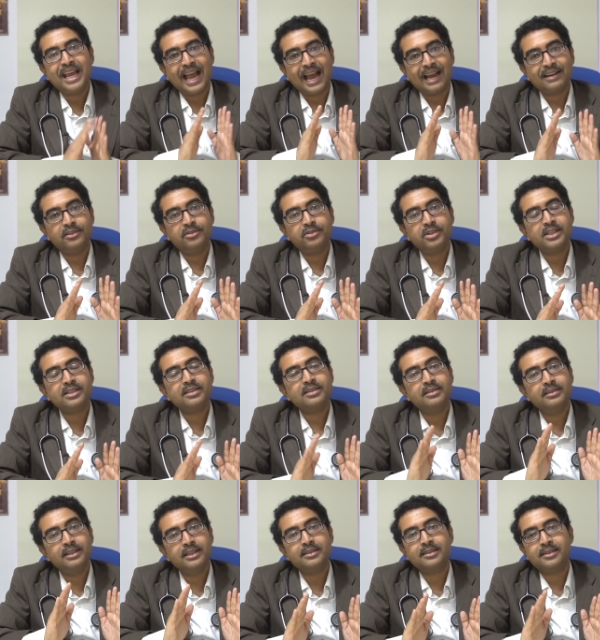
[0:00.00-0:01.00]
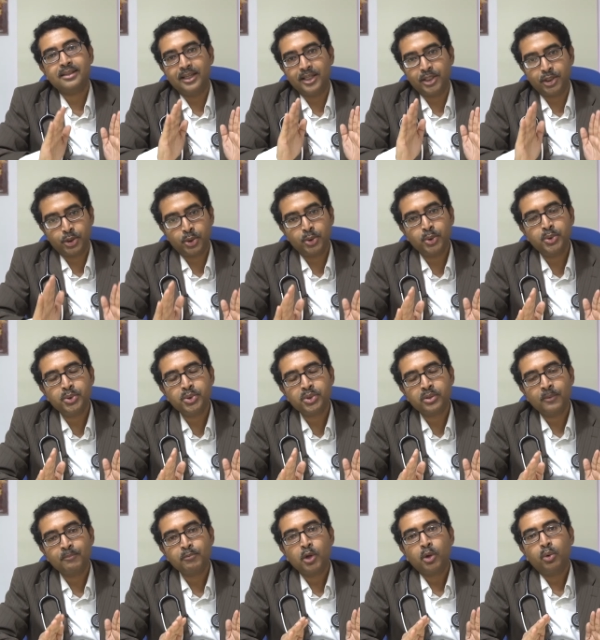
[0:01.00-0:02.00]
address these issues.